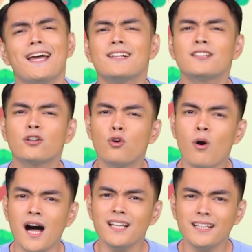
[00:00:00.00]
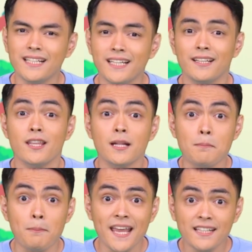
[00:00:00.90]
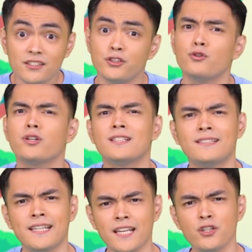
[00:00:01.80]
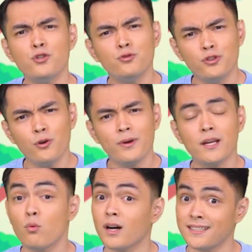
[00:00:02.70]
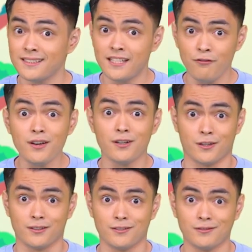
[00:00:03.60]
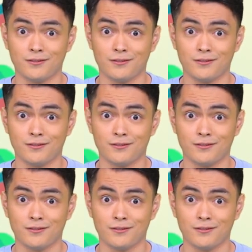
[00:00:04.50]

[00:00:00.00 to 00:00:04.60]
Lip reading: It's a quality that makes you continue doing what is difficult.